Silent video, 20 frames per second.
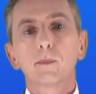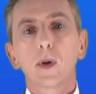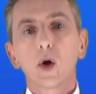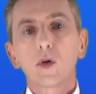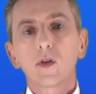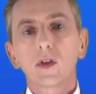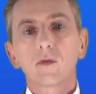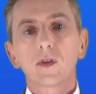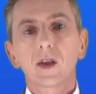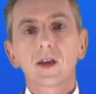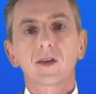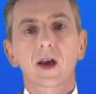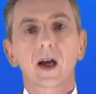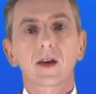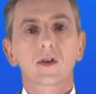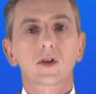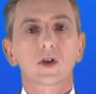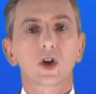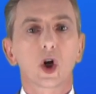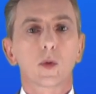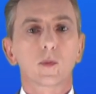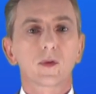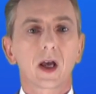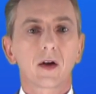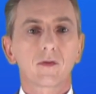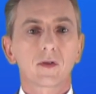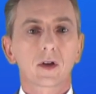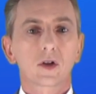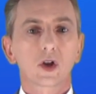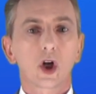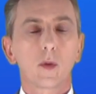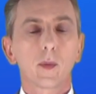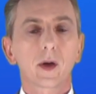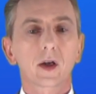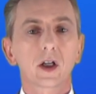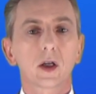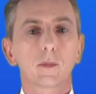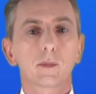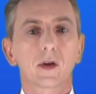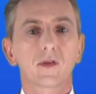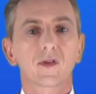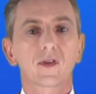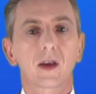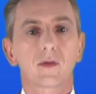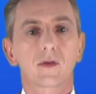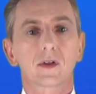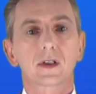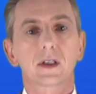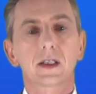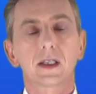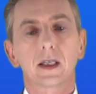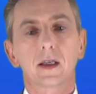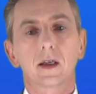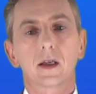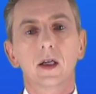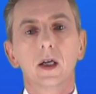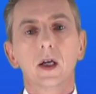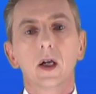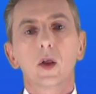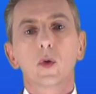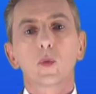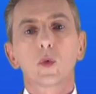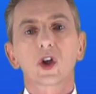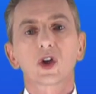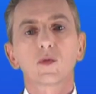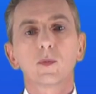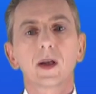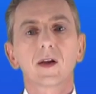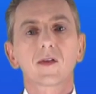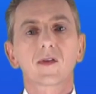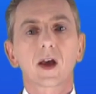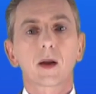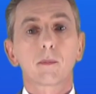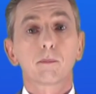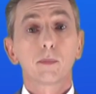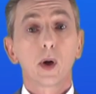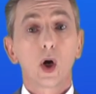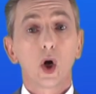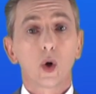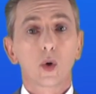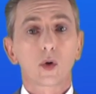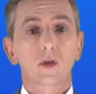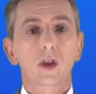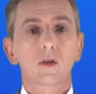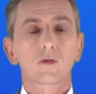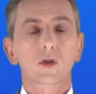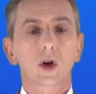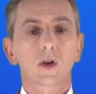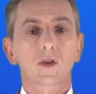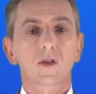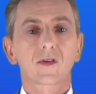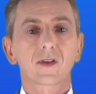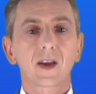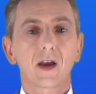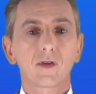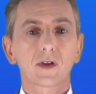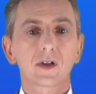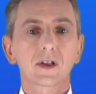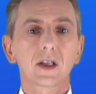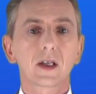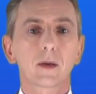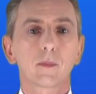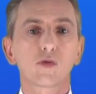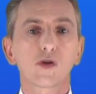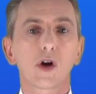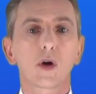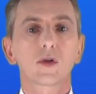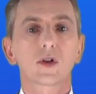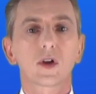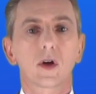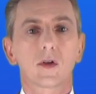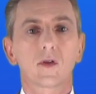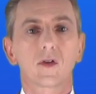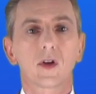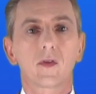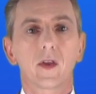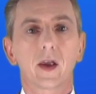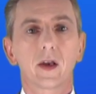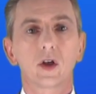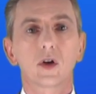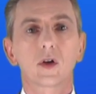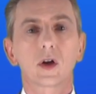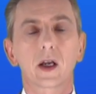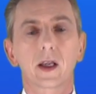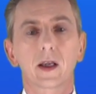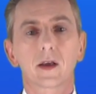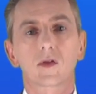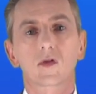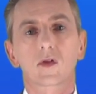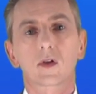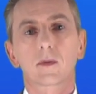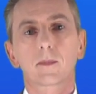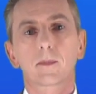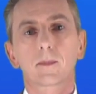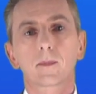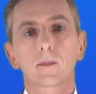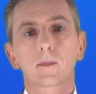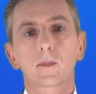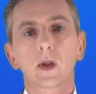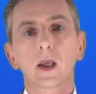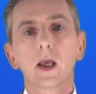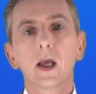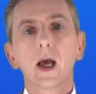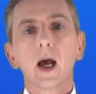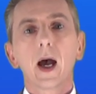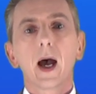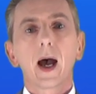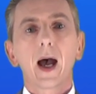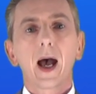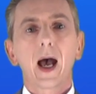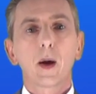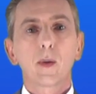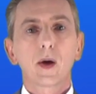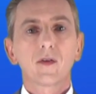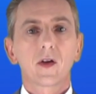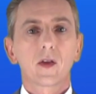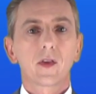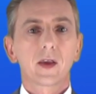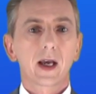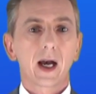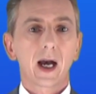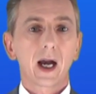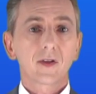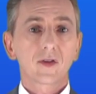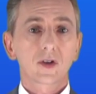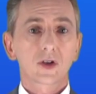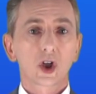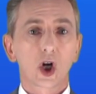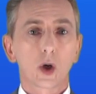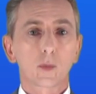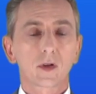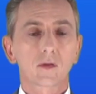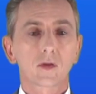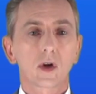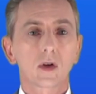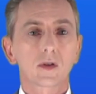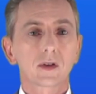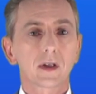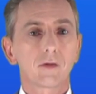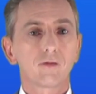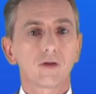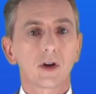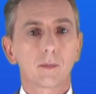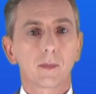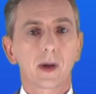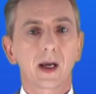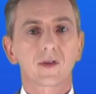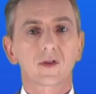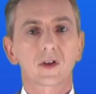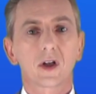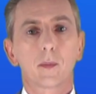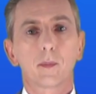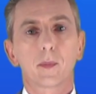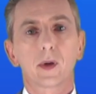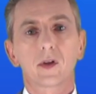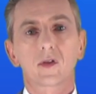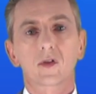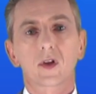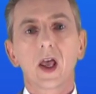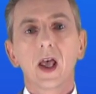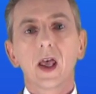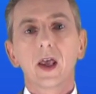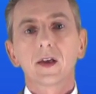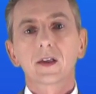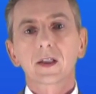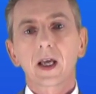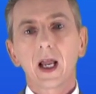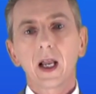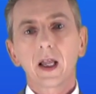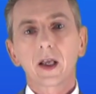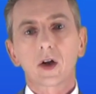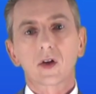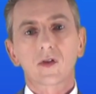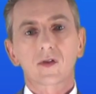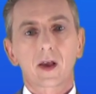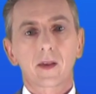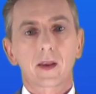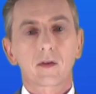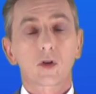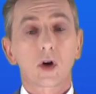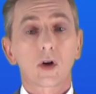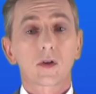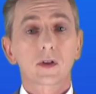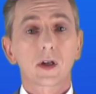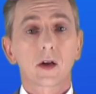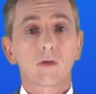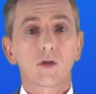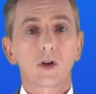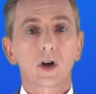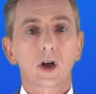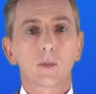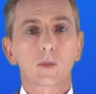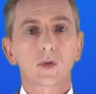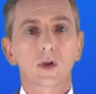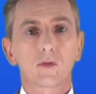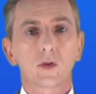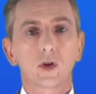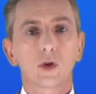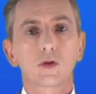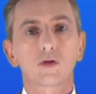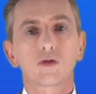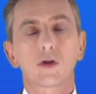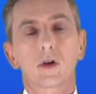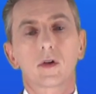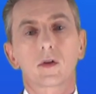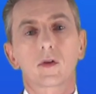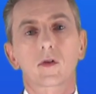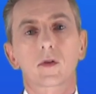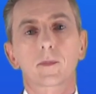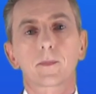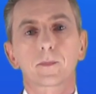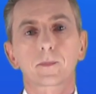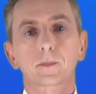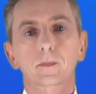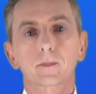Both of these isotopes have an atomic number of 17, which means that both have got 17 protons in their nucleus. However, the isotopes have got different mass numbers, telling us that they've got different numbers of neutrons.